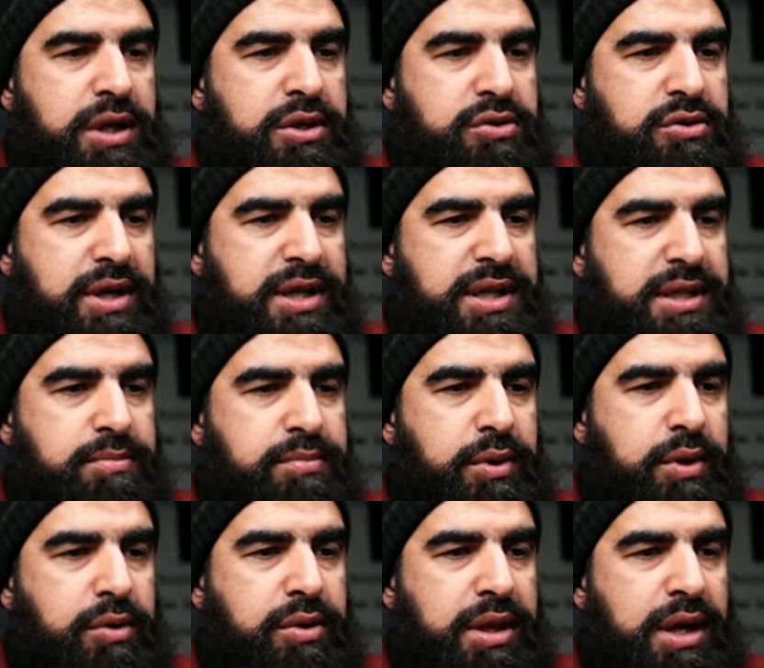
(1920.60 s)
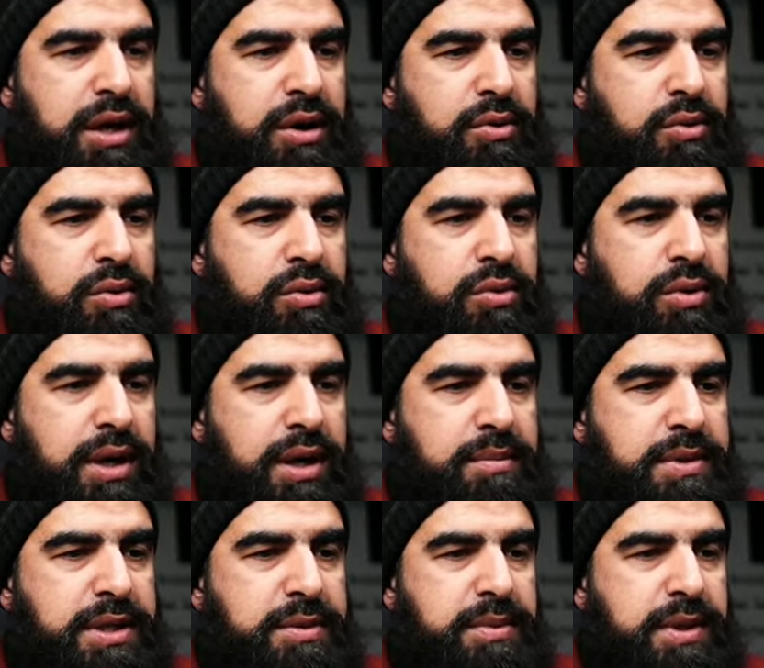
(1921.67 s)
undress both A'udhu
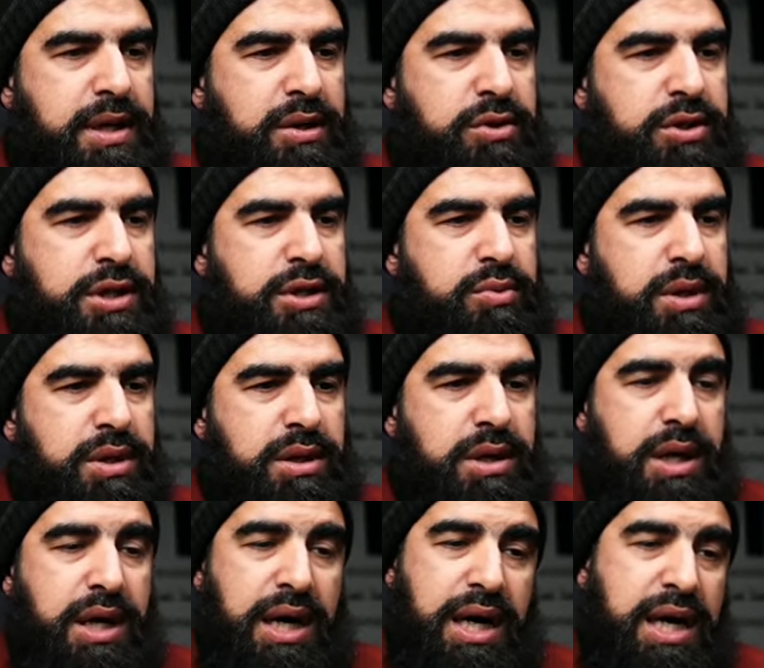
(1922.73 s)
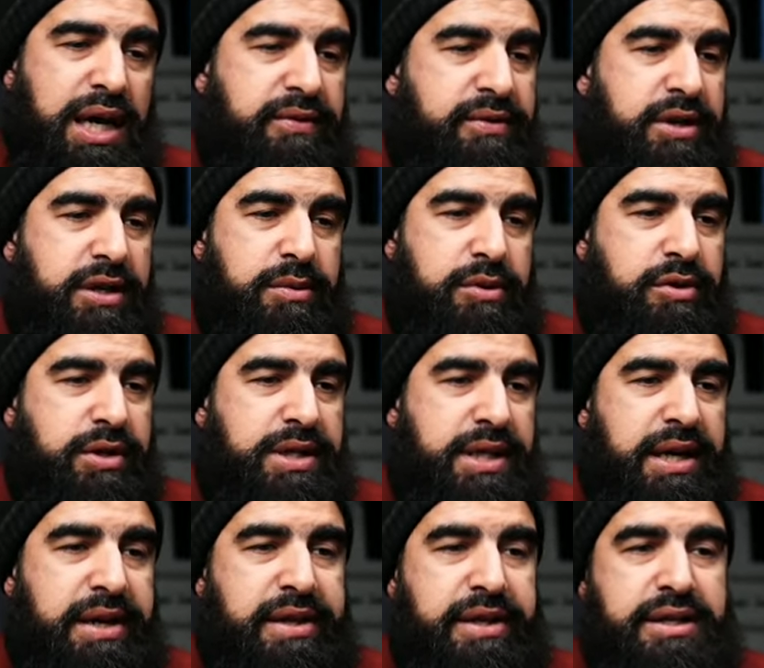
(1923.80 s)
and Bismillah or just one? I haven't come across
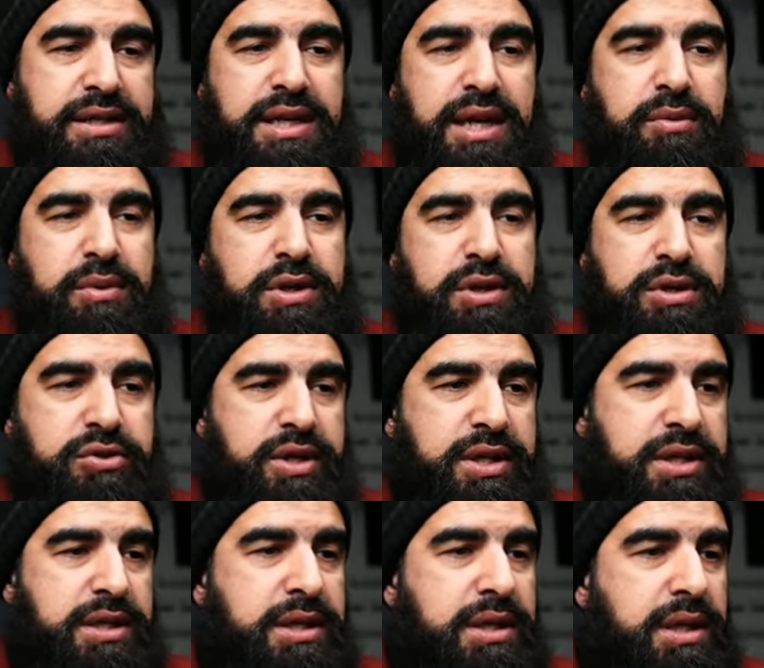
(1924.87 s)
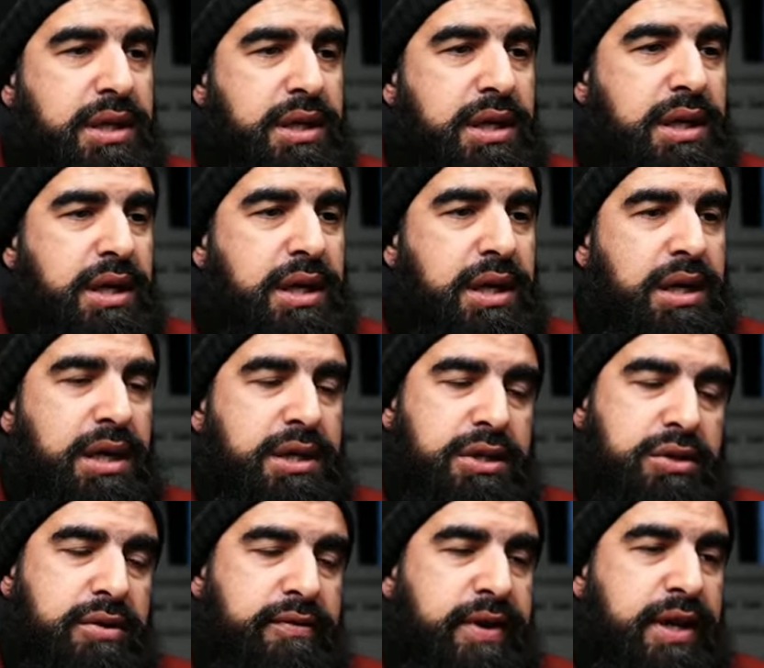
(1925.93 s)
anything to say when you undress. I
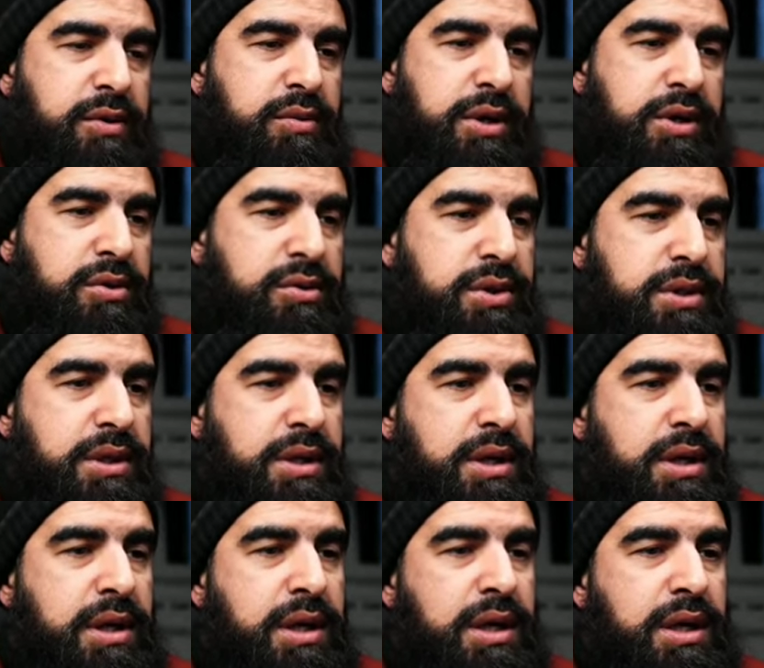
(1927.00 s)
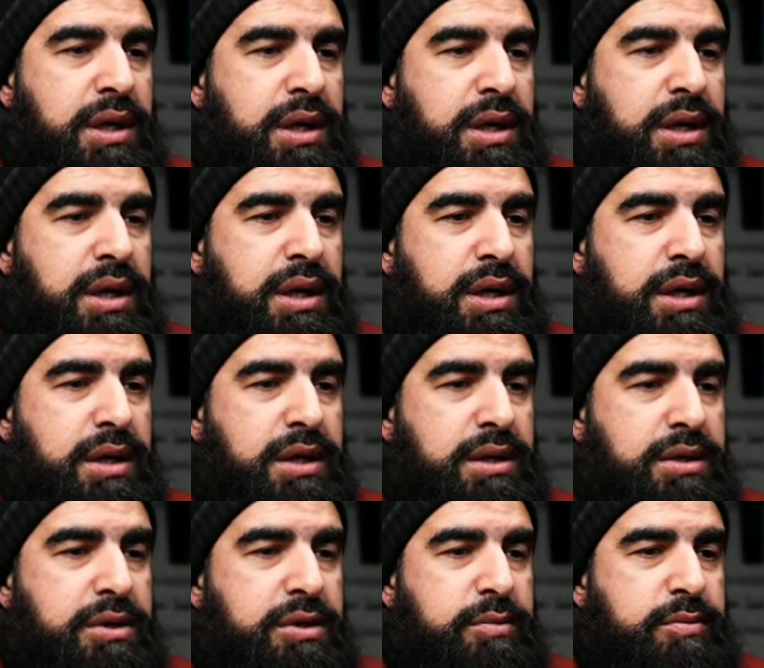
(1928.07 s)
don't know if anyone knows. Uh,
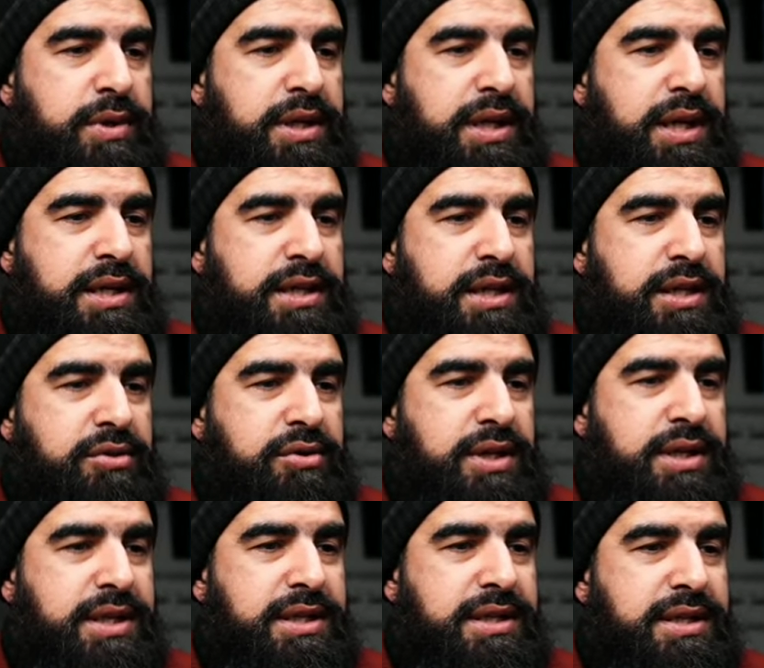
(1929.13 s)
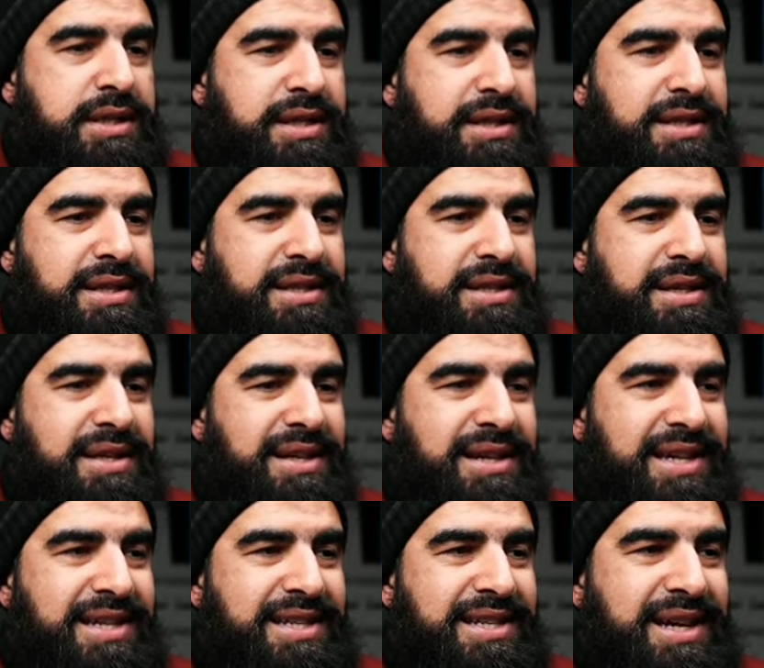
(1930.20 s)
your beard has increased since
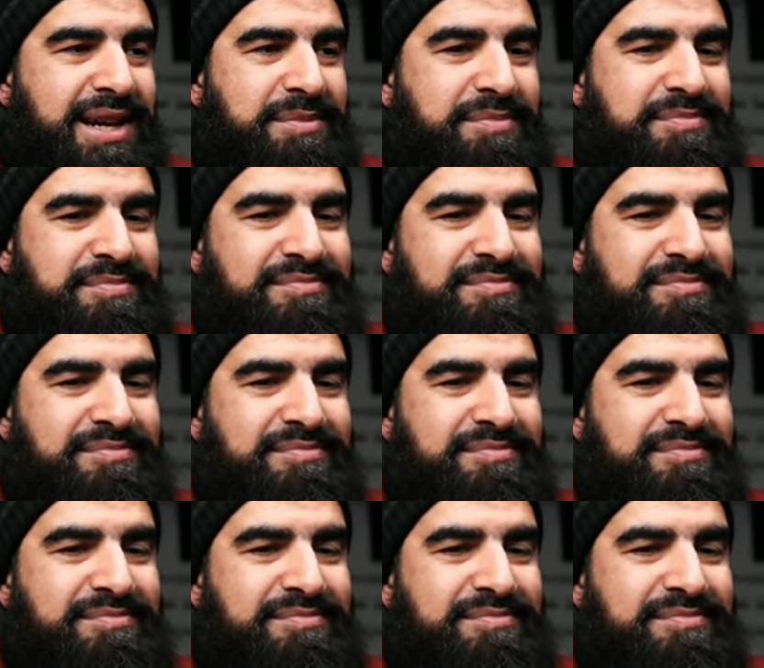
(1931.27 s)
last time.